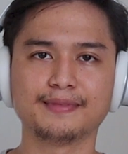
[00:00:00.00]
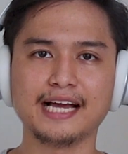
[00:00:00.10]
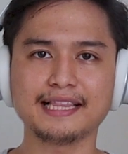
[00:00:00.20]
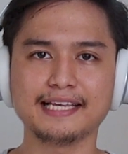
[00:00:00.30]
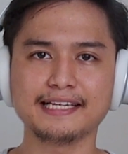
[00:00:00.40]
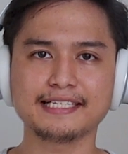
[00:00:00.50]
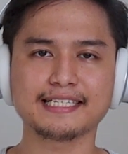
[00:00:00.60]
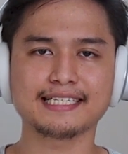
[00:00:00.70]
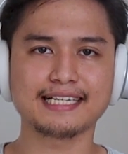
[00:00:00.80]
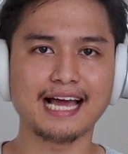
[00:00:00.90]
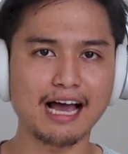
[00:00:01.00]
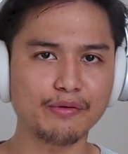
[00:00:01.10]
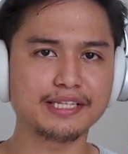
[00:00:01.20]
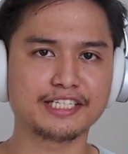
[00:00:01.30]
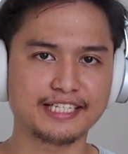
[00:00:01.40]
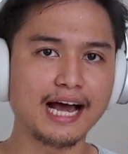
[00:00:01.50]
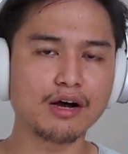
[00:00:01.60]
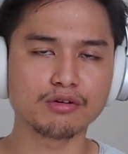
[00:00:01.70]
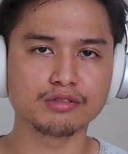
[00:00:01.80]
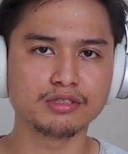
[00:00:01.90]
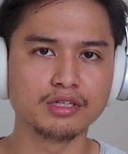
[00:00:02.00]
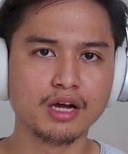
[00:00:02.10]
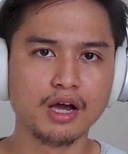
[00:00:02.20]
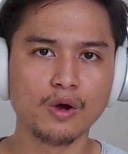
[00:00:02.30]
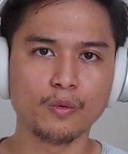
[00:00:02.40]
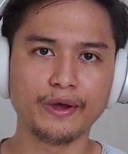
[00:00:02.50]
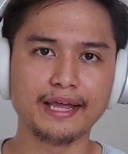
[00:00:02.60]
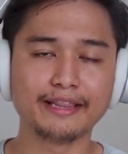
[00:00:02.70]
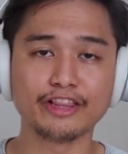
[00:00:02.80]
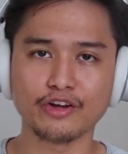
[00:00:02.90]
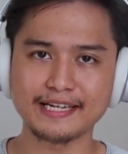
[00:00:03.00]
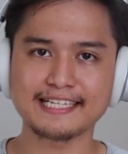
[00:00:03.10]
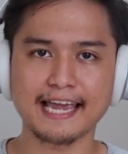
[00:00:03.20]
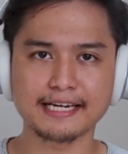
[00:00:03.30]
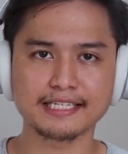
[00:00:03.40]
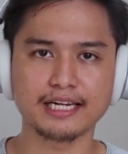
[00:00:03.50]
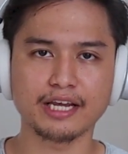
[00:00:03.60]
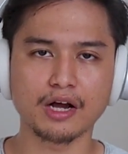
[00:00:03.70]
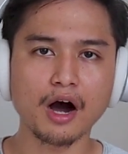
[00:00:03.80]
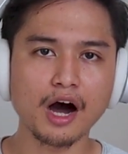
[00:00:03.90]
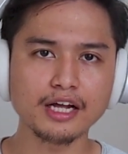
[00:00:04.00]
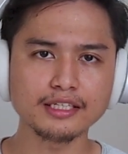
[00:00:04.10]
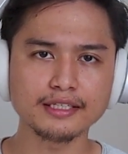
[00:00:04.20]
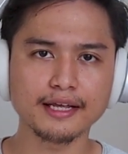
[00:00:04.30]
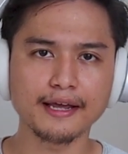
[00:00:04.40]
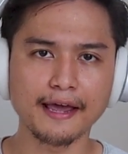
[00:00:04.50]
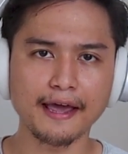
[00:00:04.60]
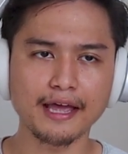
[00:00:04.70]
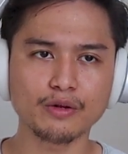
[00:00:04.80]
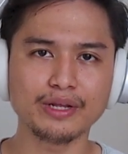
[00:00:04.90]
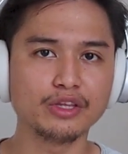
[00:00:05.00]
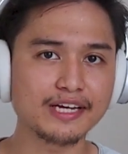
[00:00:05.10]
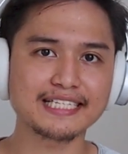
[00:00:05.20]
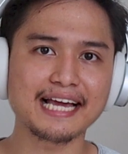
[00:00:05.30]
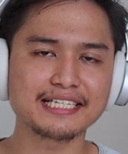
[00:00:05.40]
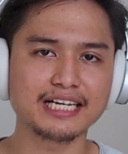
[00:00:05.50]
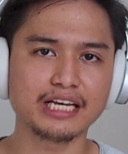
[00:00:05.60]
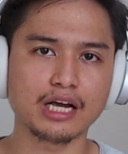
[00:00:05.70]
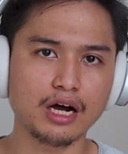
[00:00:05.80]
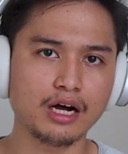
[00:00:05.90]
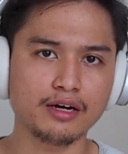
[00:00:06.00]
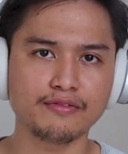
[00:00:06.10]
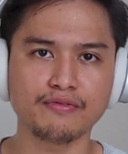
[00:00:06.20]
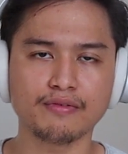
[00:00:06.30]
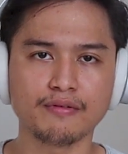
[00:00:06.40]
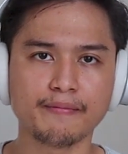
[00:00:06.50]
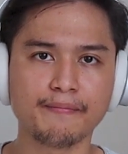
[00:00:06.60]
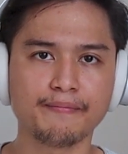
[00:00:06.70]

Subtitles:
That is how it sounds with noise cancelling on, and with noise cancelling off,